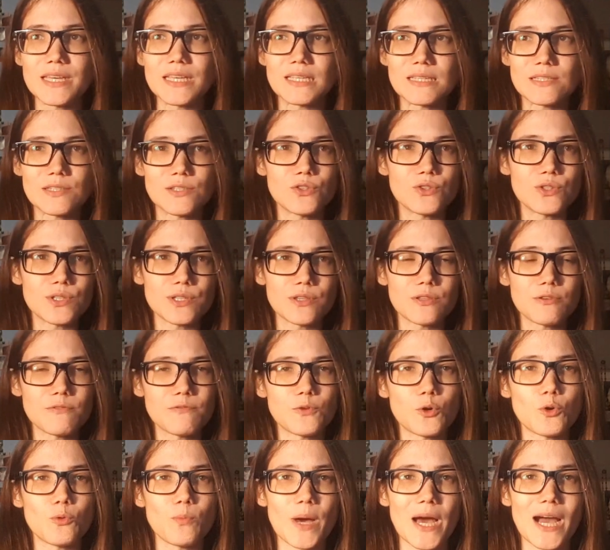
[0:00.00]
isn't using the
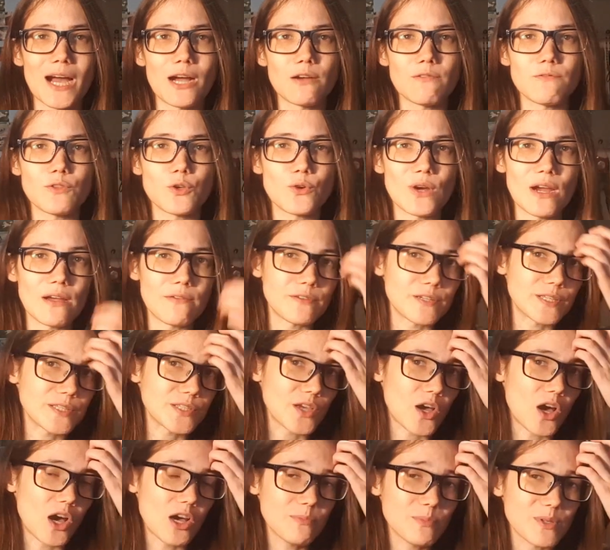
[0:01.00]
full power of the
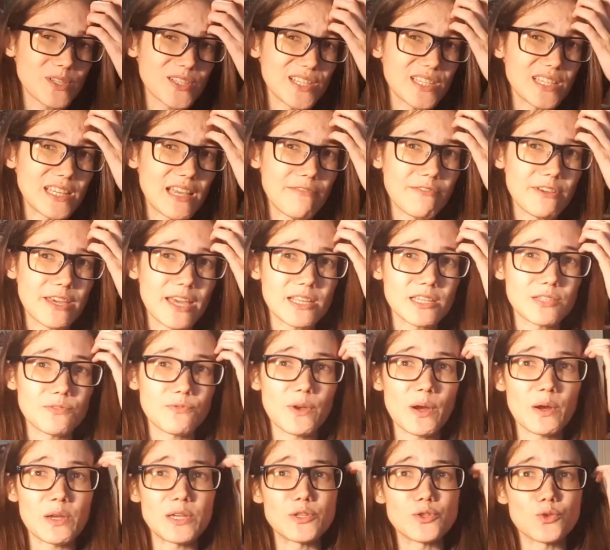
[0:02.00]
graphics card because it never gets
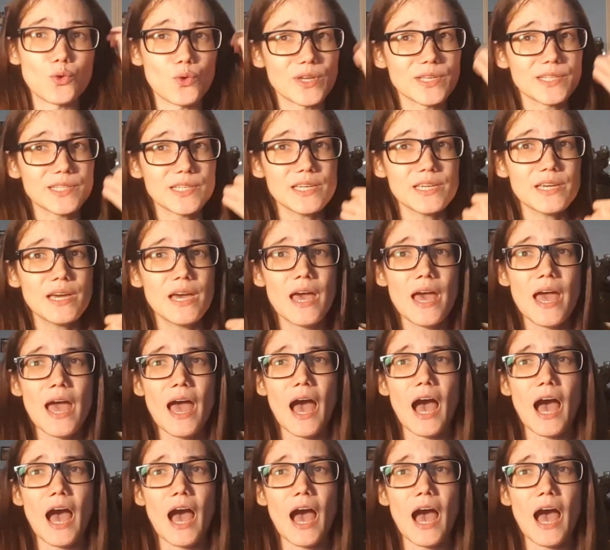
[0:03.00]
very noisy,